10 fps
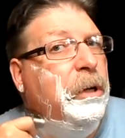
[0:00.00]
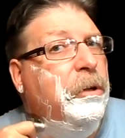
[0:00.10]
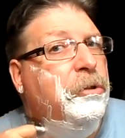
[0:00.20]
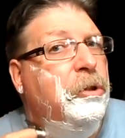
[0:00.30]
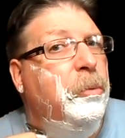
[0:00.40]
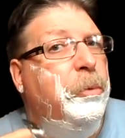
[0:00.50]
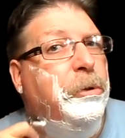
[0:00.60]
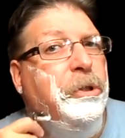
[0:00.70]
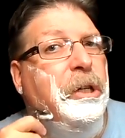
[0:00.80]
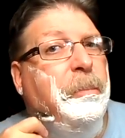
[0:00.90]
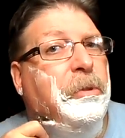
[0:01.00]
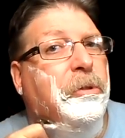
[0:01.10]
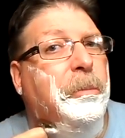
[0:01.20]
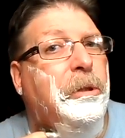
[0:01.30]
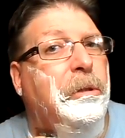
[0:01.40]
But really, there's no
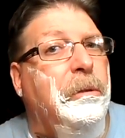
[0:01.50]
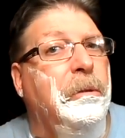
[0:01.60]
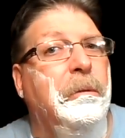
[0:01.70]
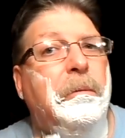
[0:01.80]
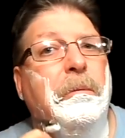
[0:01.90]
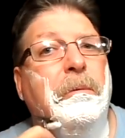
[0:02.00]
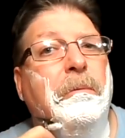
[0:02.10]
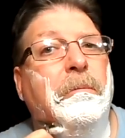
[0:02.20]
perceptible